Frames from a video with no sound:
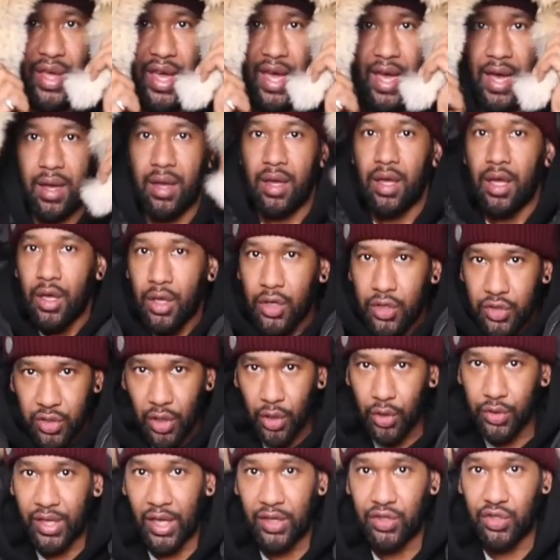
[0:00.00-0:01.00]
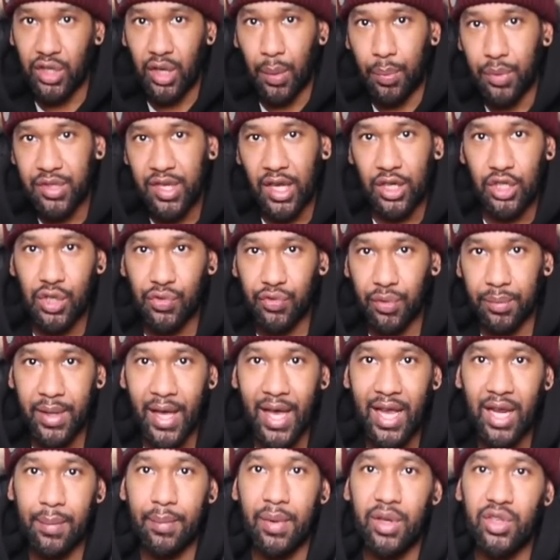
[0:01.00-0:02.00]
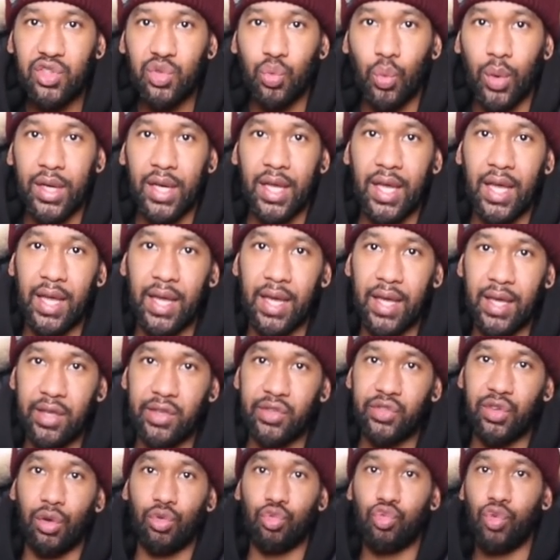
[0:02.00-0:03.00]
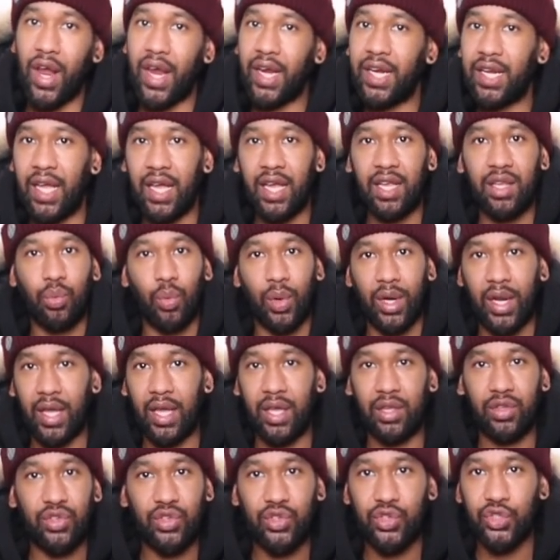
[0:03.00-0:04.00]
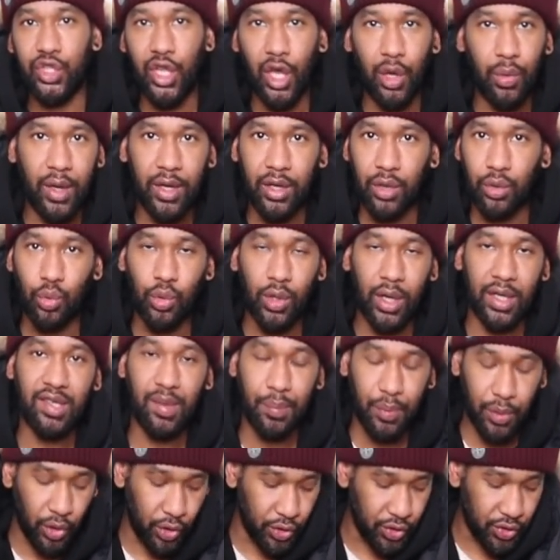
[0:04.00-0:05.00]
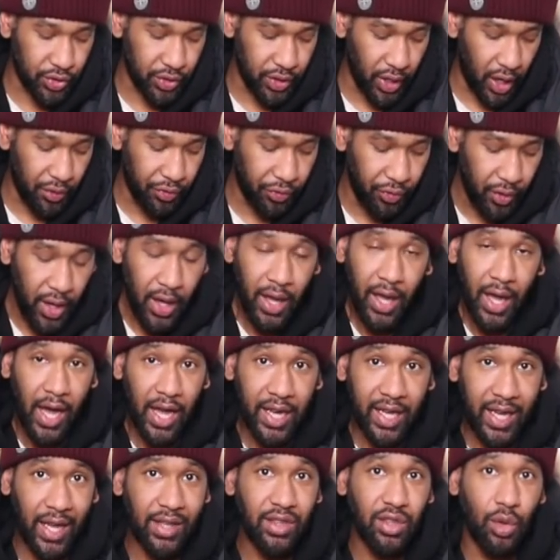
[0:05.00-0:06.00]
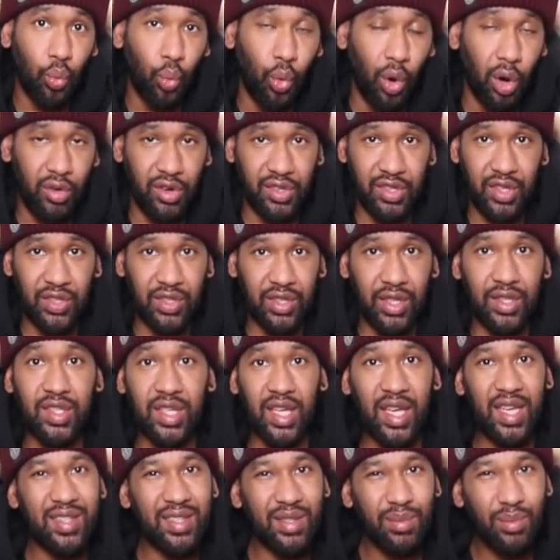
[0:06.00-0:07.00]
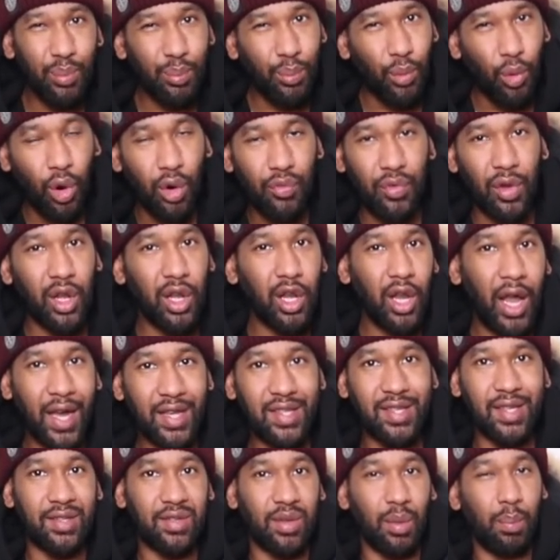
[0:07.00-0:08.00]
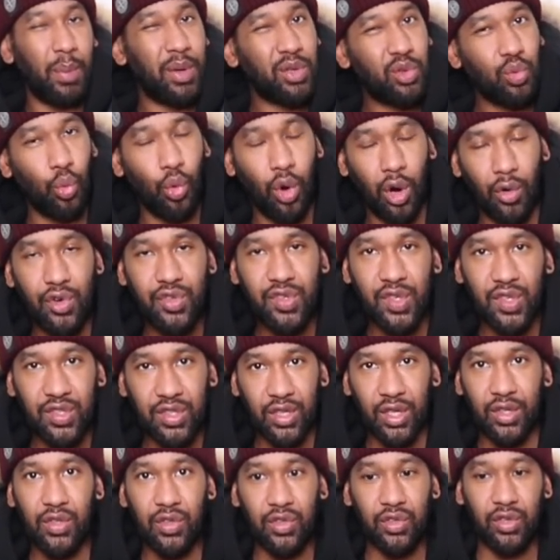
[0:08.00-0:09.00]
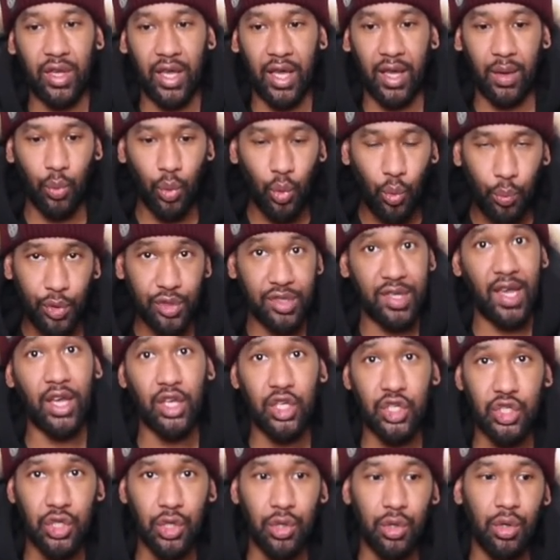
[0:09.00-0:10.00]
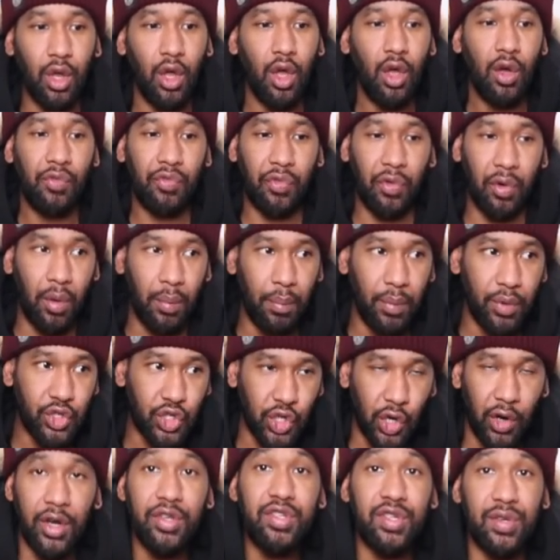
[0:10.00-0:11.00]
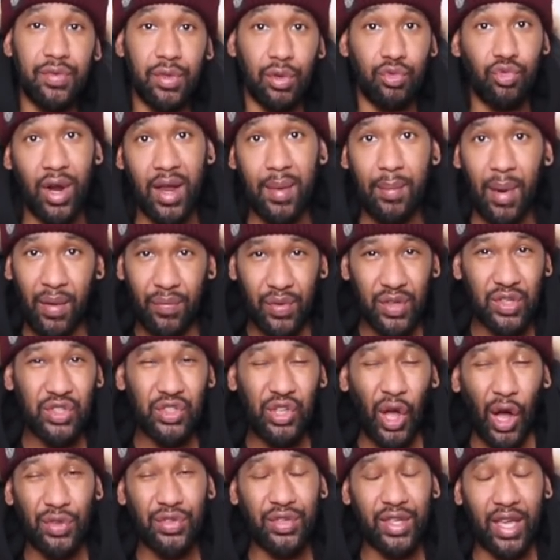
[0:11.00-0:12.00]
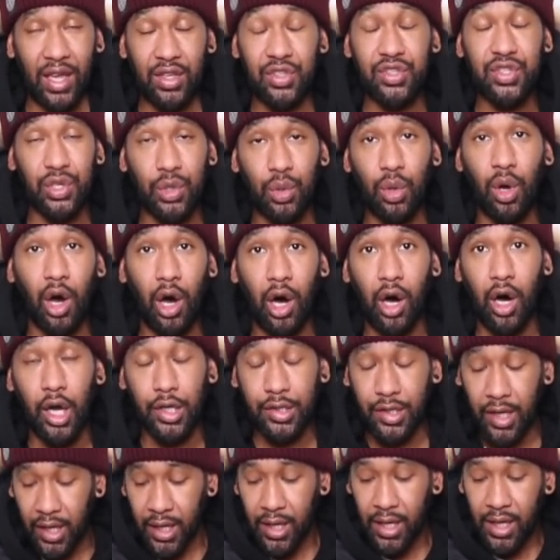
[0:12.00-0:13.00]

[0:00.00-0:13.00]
that. So that's gonna protect you from the elements when it is raining, when it is snowing, and all that type of good stuff. Again, the water resistance is more of a lighter to mid water resistance. It will protect you for a majority of the rain, but if it starts to get too hard,